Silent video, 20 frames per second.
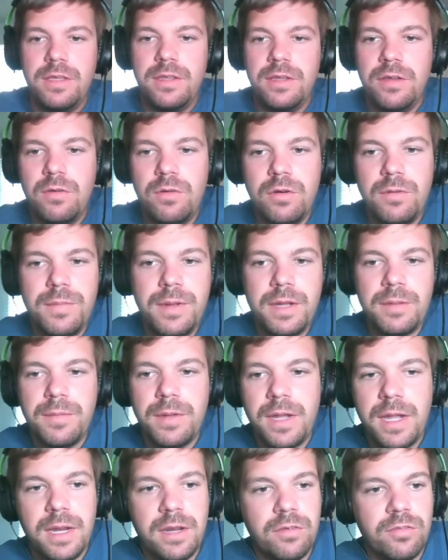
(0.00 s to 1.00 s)
the cornerback
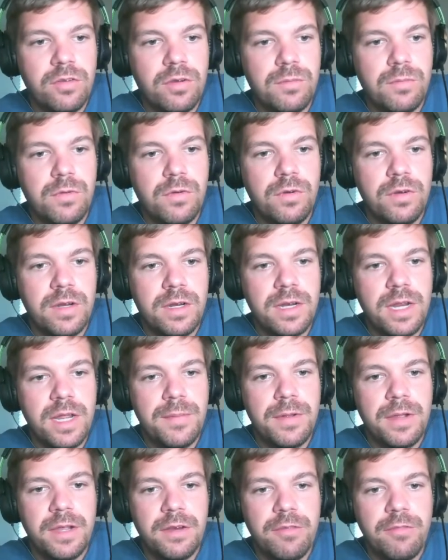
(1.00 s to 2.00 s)
mechanics are more
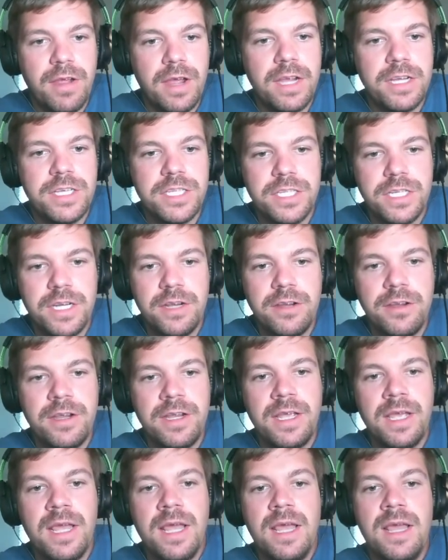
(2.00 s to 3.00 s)
dynamic and
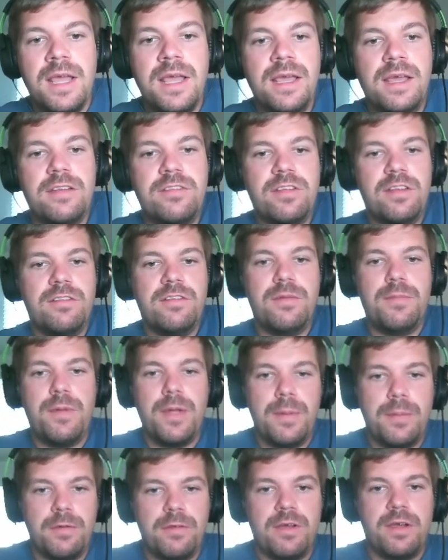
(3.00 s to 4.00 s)
reactionary. Instead of a
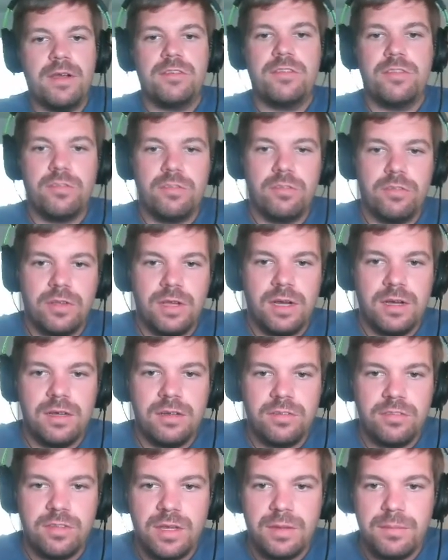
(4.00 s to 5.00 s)
paper, rock, scissors
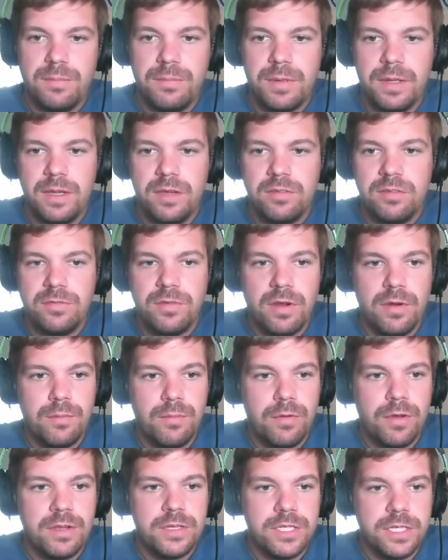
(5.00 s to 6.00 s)
concept, because of our
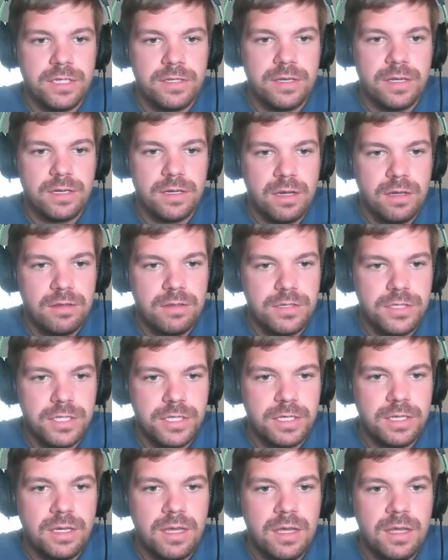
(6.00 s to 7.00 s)
branching
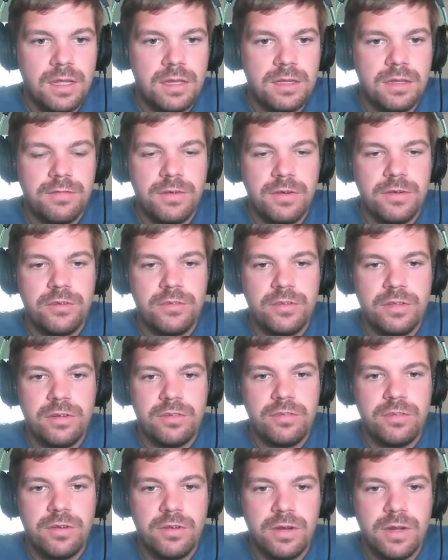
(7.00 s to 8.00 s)
technology, defenders can
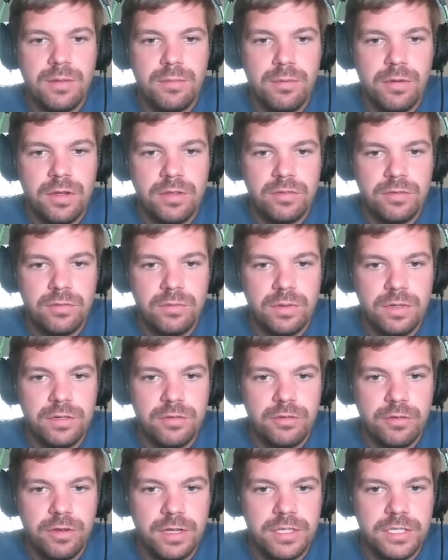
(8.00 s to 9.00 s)
start a press in one
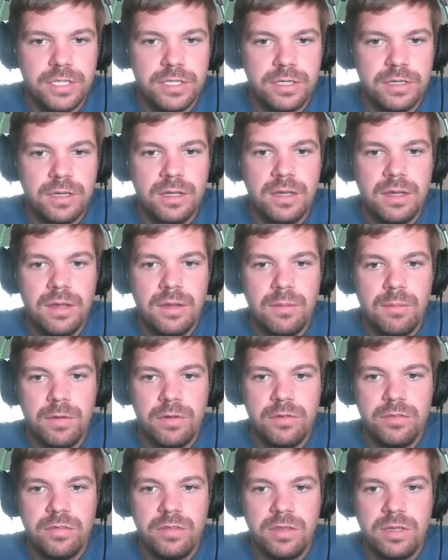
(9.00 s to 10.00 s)
direction,
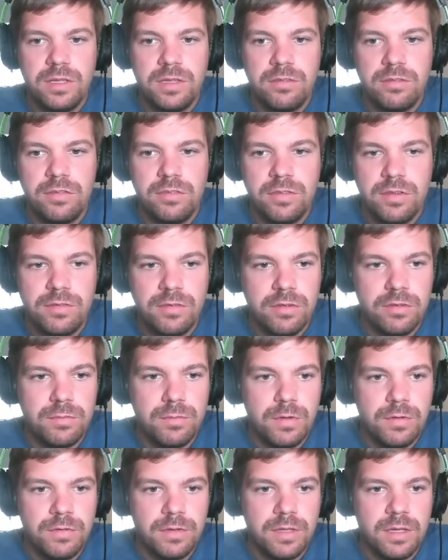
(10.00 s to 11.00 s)
but see that the receiver is
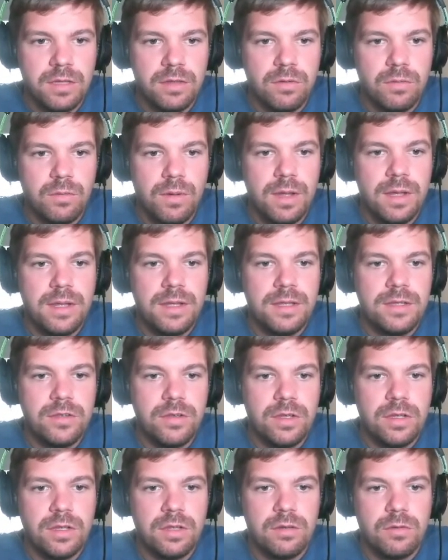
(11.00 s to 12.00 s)
moving the other way,
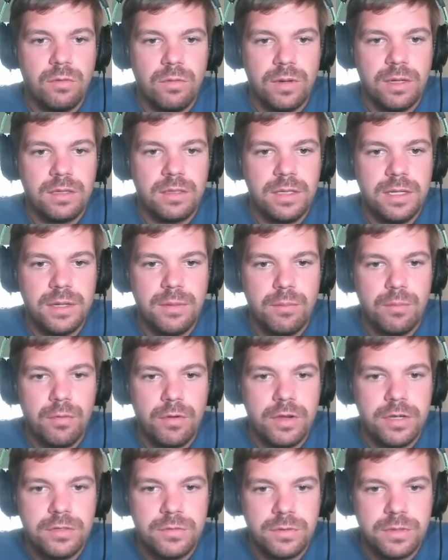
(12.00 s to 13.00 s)
you can quickly
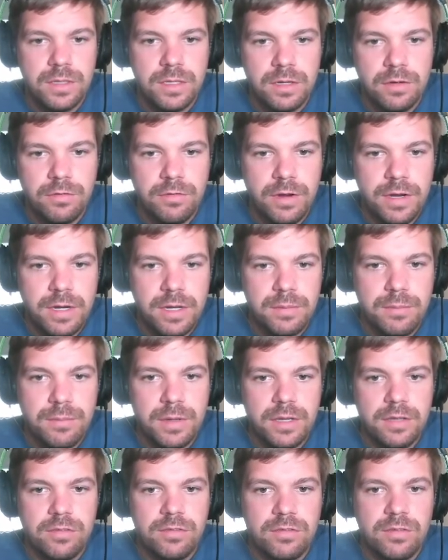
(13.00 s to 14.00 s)
branch within a
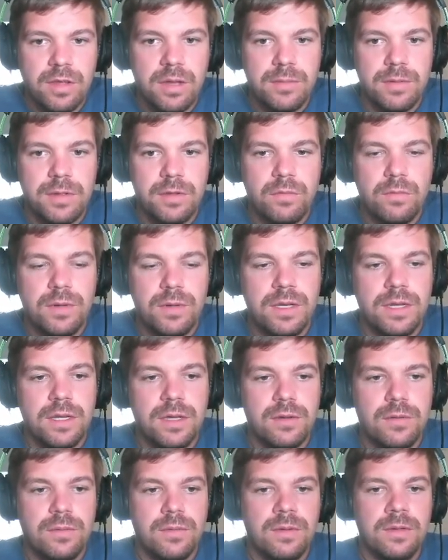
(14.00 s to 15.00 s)
rating-based timing
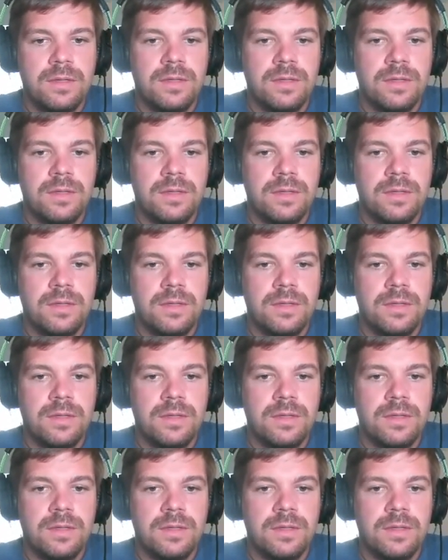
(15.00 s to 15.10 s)
window.